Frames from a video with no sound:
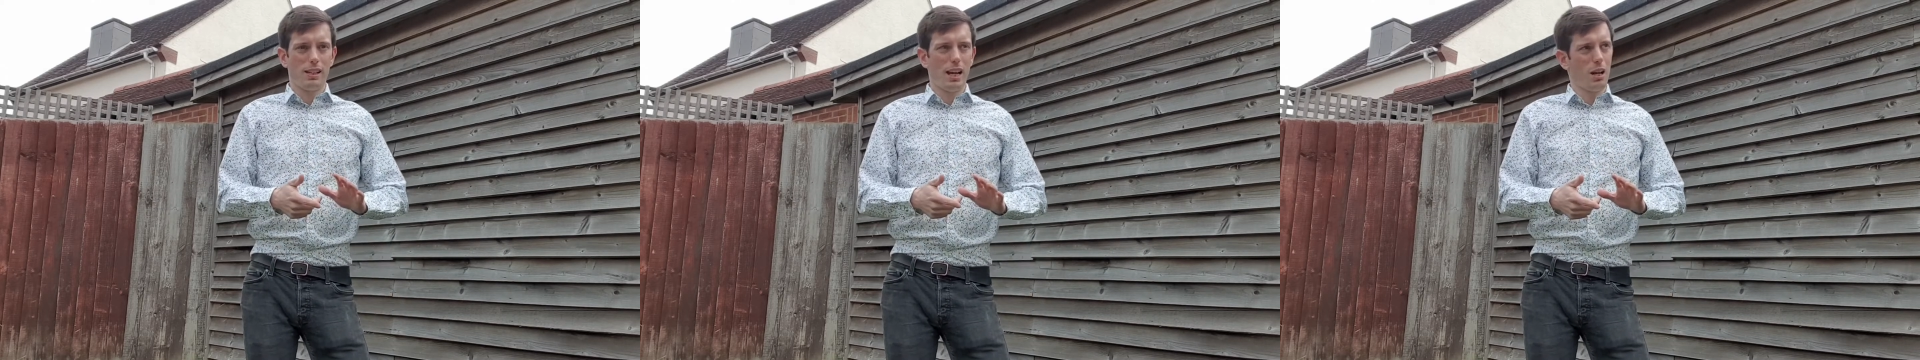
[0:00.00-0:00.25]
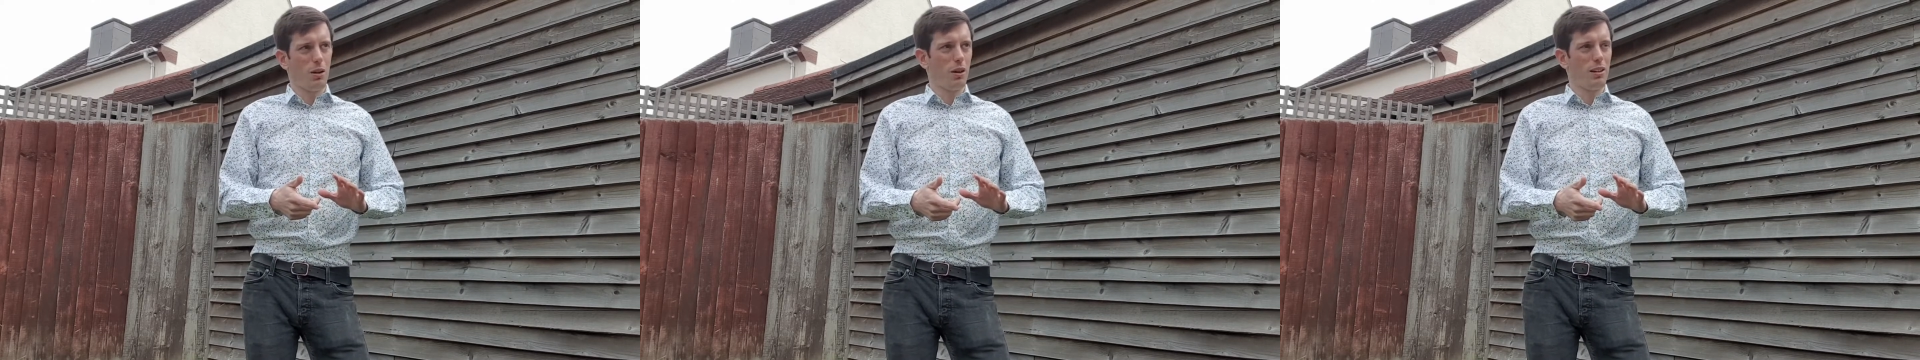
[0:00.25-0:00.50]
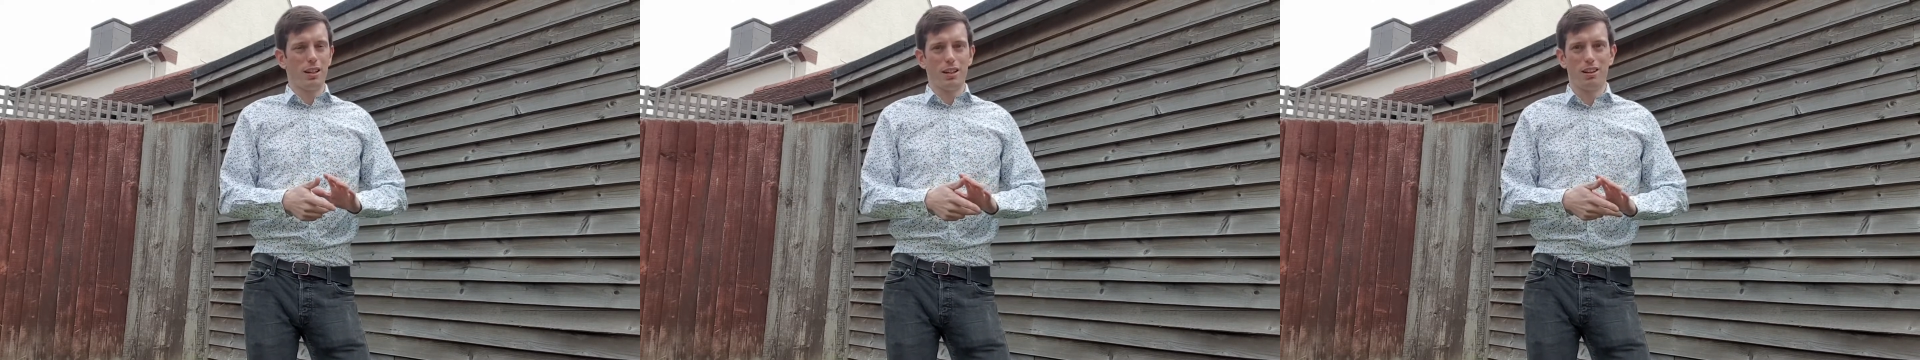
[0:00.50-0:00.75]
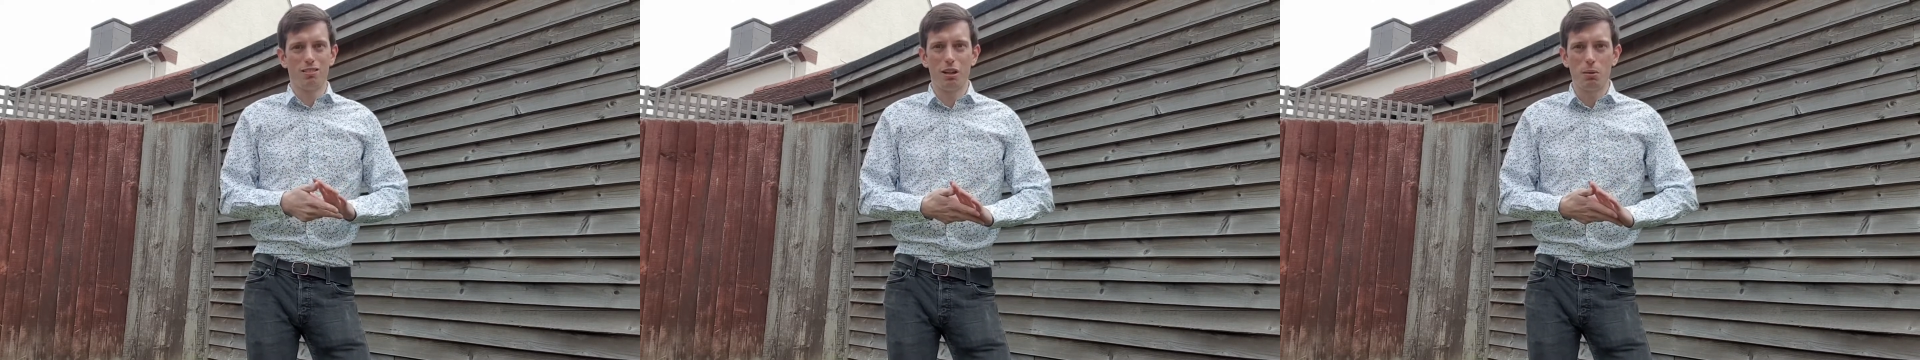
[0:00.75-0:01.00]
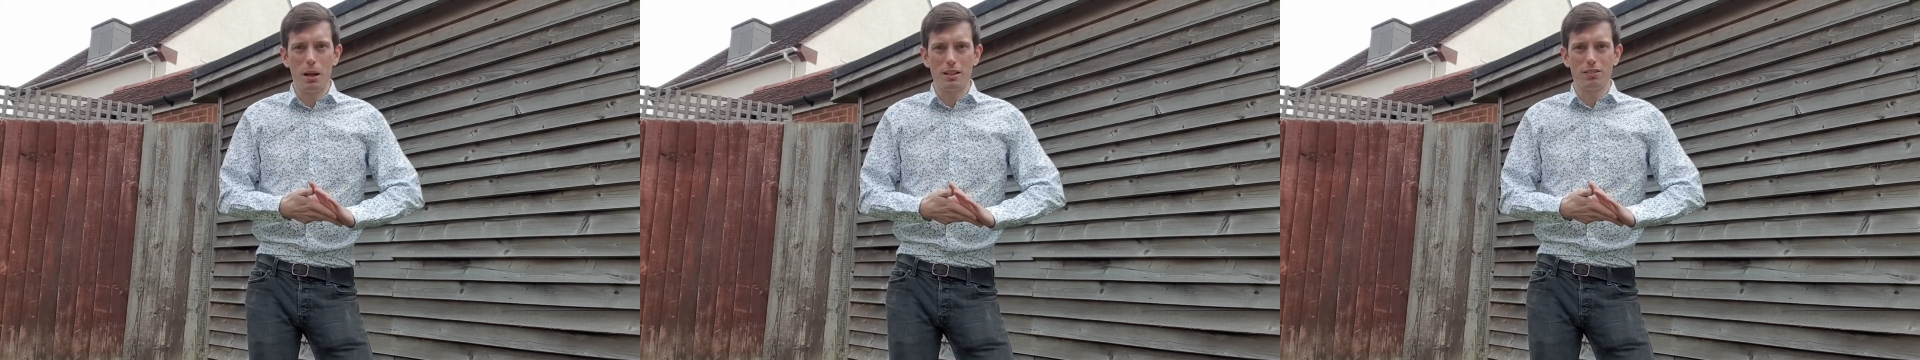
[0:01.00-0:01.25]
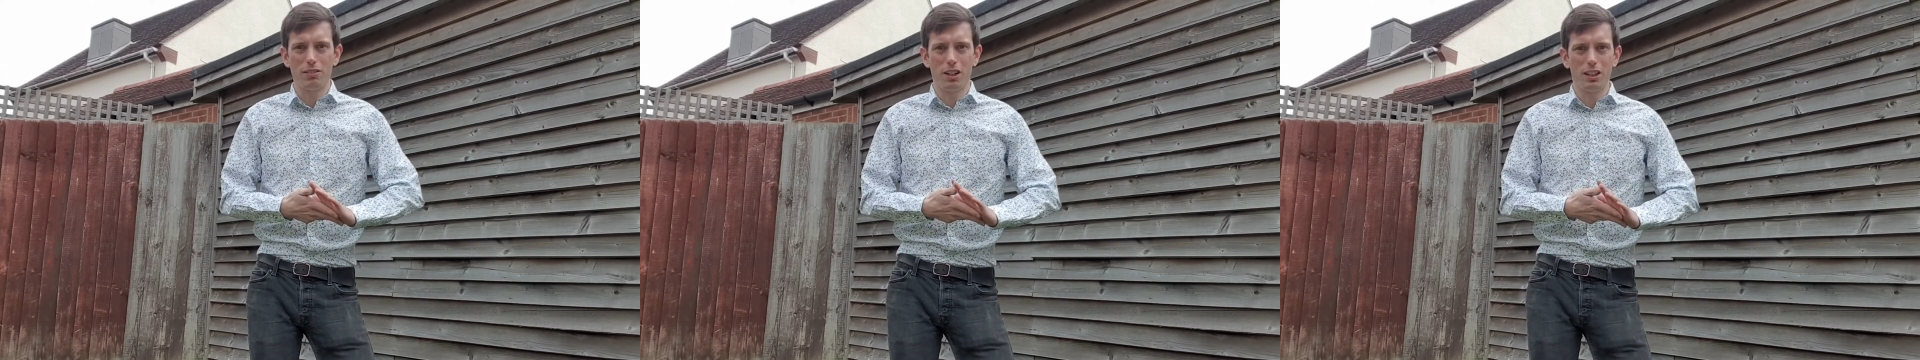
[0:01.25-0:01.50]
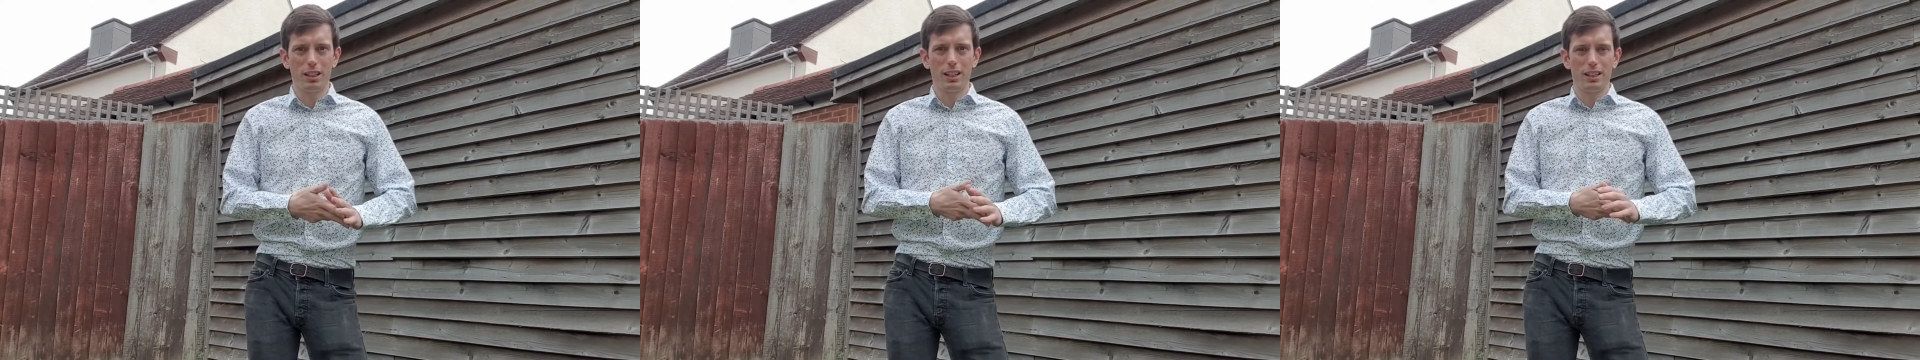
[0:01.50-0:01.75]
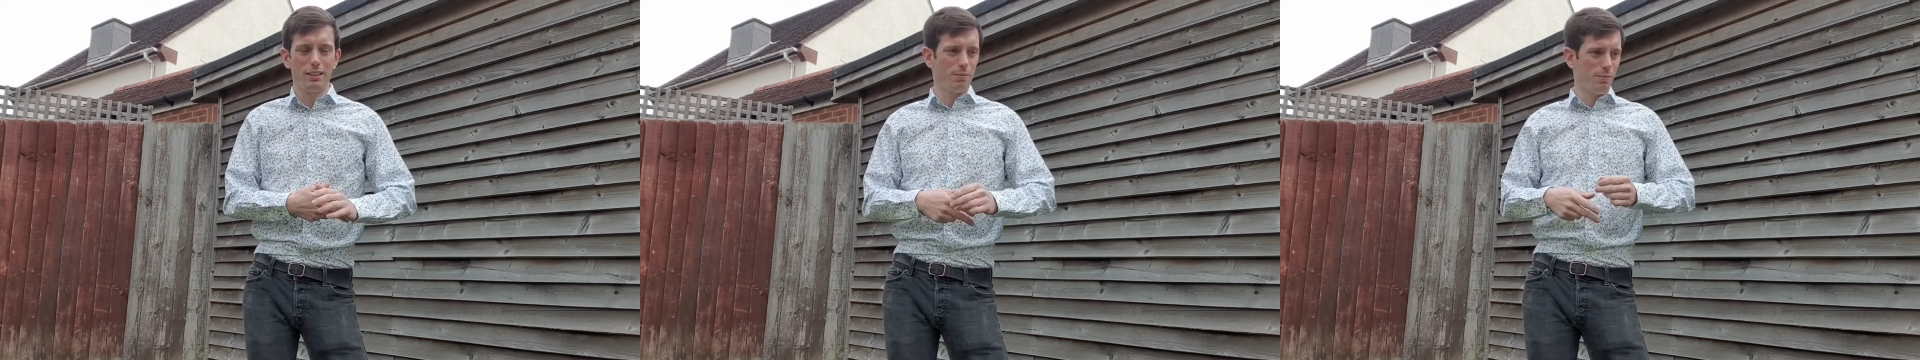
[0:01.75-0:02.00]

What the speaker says: now, I think, 3 ways of finding it.